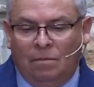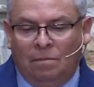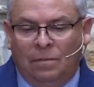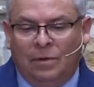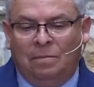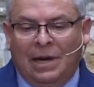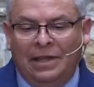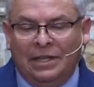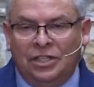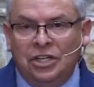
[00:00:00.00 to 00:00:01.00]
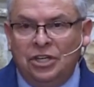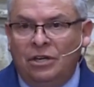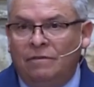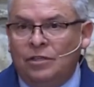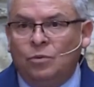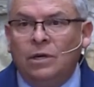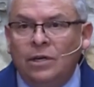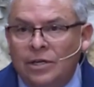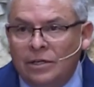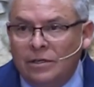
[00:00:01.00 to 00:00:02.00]
but by the teaching of His
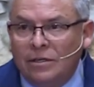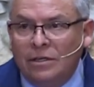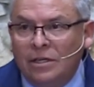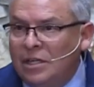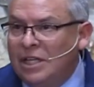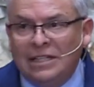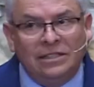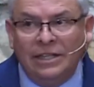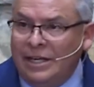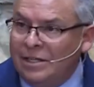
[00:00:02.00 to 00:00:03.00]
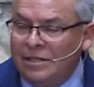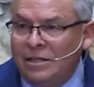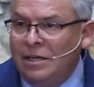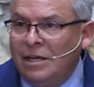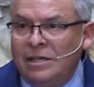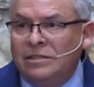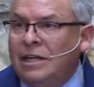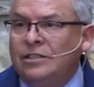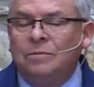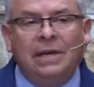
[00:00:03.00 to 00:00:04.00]
Word. That's it. It's
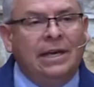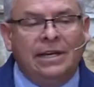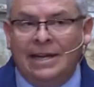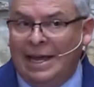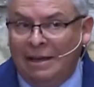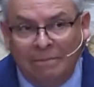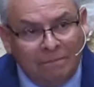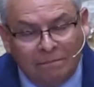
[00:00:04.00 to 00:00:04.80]
not to make a name.